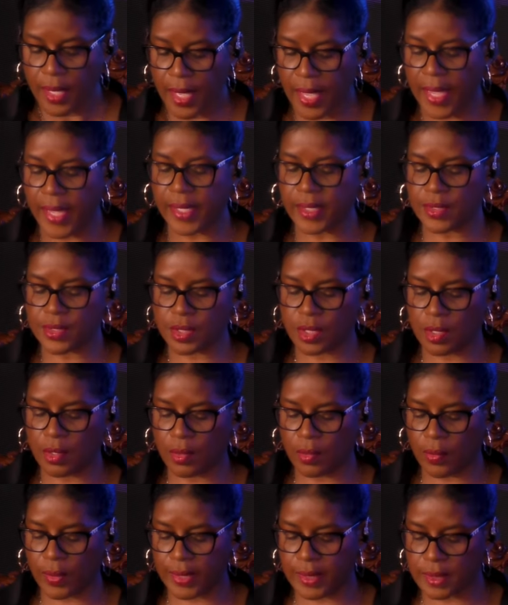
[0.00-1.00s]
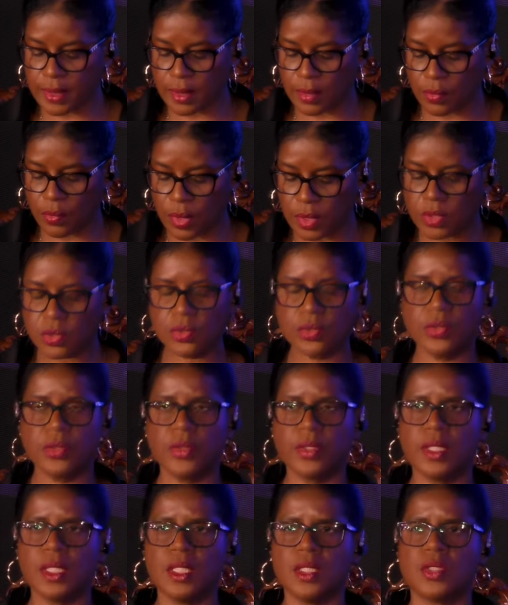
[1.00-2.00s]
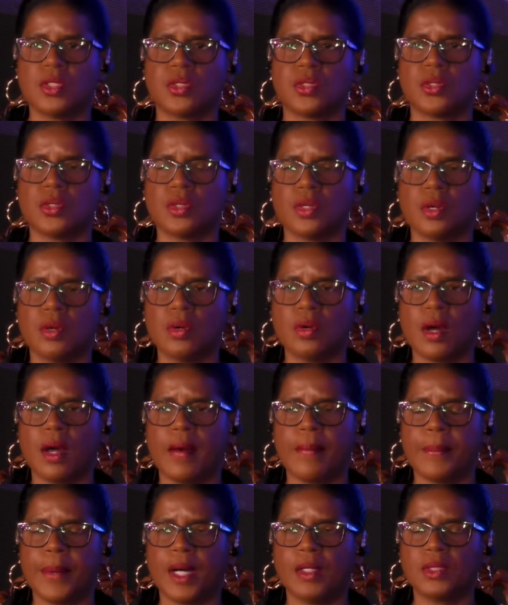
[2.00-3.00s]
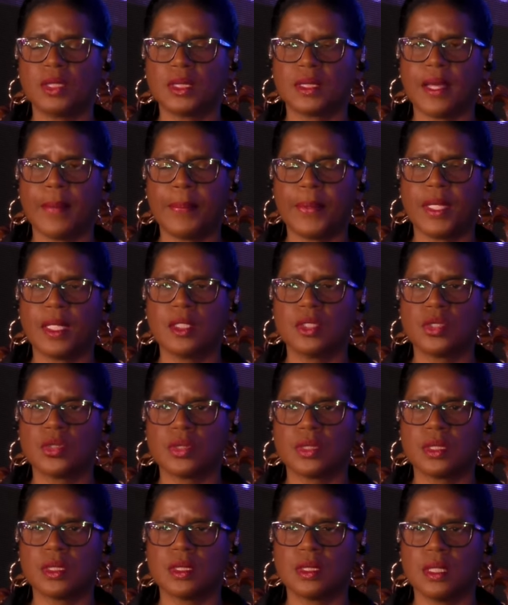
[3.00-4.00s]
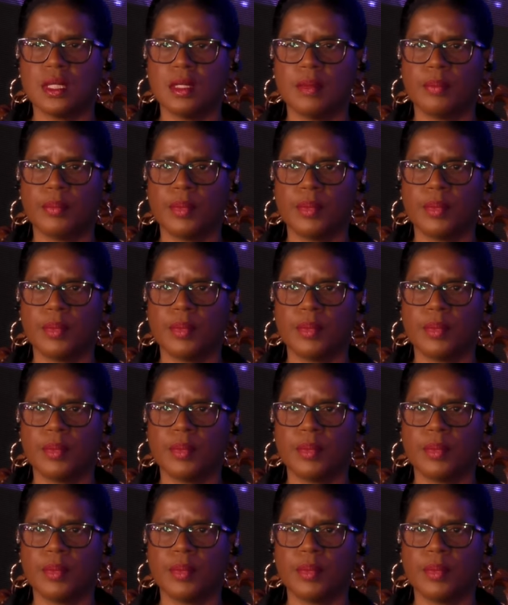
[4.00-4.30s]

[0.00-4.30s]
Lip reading: Ask your question. What do you need to know about stepping into the deep?